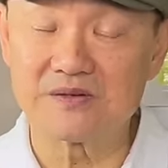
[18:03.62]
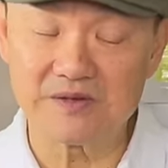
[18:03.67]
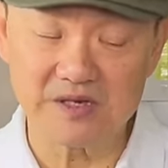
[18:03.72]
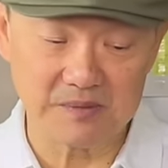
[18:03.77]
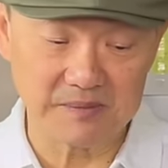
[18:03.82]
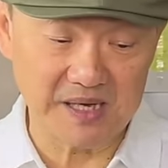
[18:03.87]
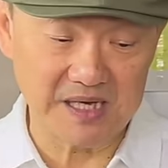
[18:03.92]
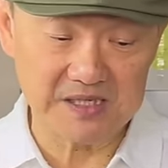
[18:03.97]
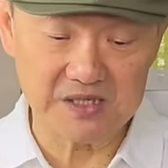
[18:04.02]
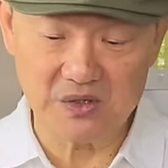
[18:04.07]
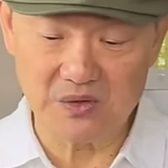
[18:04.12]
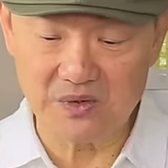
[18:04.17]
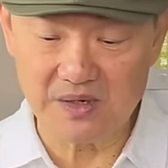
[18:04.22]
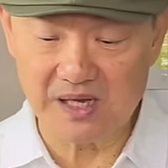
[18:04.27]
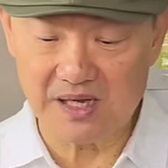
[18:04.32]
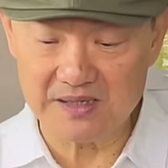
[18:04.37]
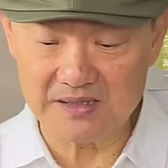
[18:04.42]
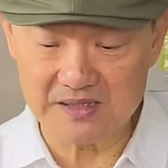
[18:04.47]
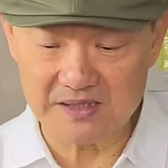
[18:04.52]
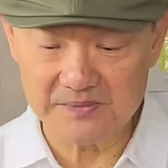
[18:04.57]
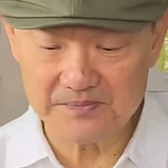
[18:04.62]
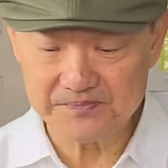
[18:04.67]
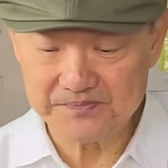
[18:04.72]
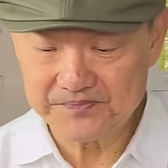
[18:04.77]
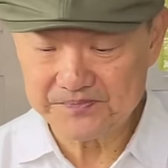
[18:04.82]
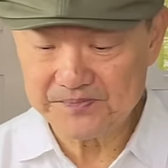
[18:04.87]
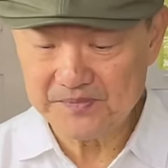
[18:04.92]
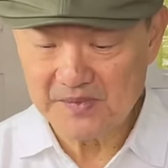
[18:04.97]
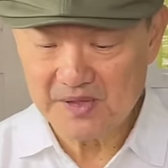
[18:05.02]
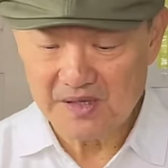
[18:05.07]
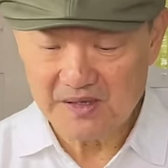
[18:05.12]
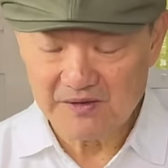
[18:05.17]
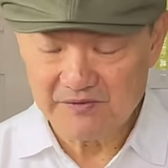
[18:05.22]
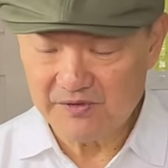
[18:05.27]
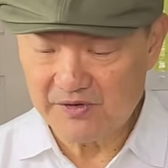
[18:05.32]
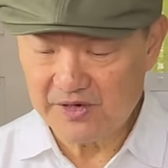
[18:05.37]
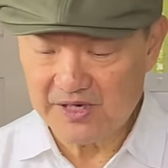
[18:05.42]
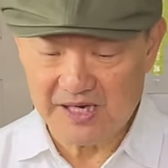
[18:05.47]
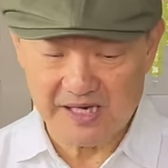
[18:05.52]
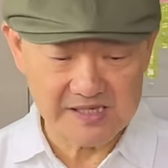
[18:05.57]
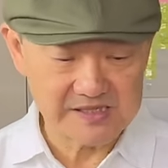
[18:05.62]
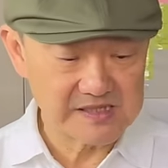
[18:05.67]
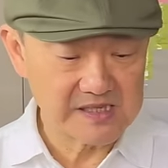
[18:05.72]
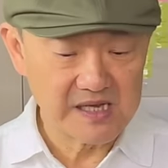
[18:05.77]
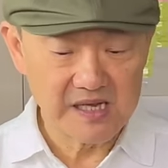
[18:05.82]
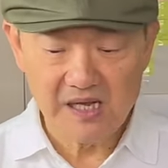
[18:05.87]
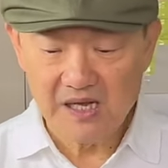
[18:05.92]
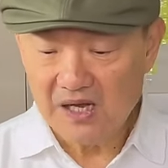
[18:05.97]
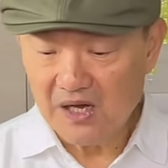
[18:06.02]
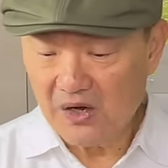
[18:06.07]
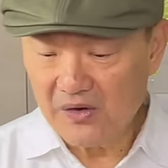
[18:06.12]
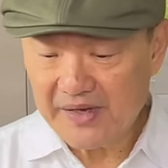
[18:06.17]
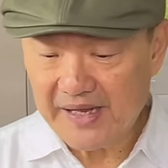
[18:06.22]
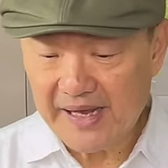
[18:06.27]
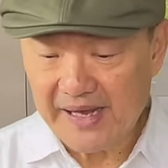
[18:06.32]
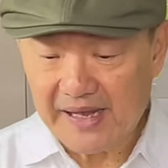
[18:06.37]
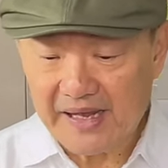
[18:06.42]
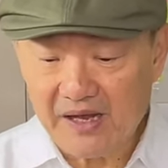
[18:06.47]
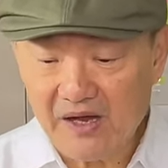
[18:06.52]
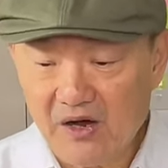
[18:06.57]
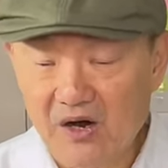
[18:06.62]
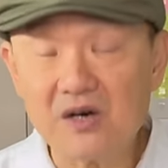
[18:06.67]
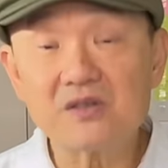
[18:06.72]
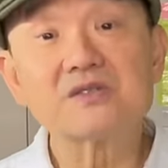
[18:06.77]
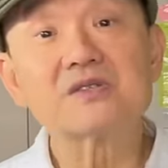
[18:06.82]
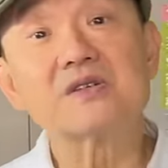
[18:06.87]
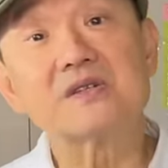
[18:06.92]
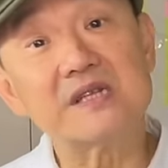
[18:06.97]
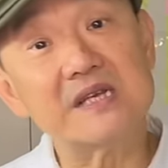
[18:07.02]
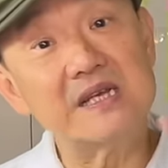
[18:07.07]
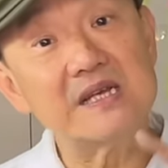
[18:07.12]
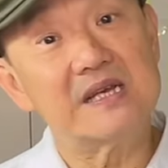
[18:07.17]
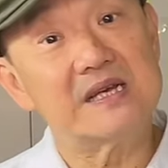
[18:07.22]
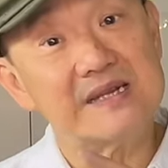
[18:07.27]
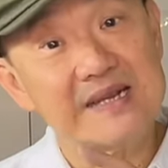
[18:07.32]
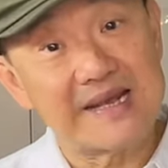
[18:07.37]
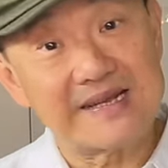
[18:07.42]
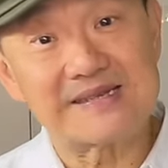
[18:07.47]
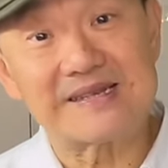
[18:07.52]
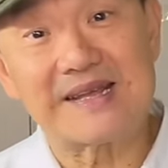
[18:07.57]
of commando lugged. Very nice. Okay, on to the next